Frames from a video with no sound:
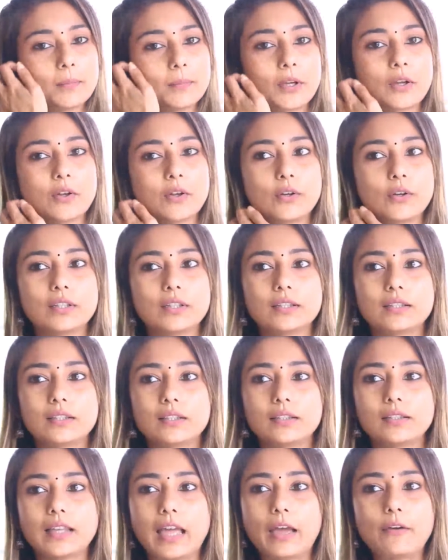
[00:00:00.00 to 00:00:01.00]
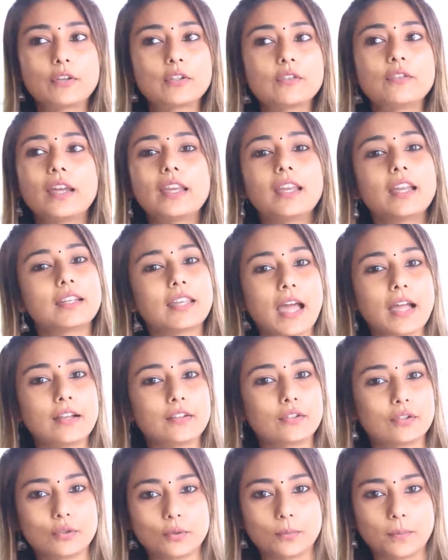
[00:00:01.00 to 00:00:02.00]
because I was very
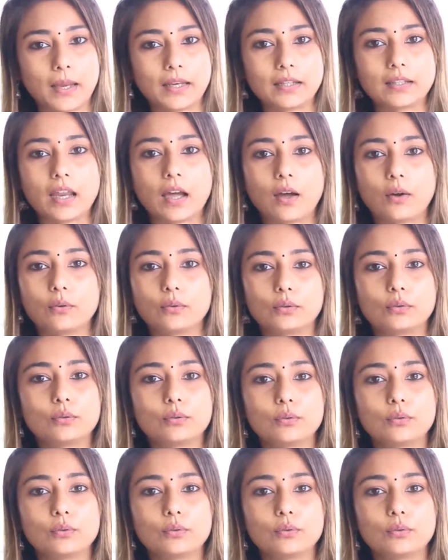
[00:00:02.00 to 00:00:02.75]
attached to my town,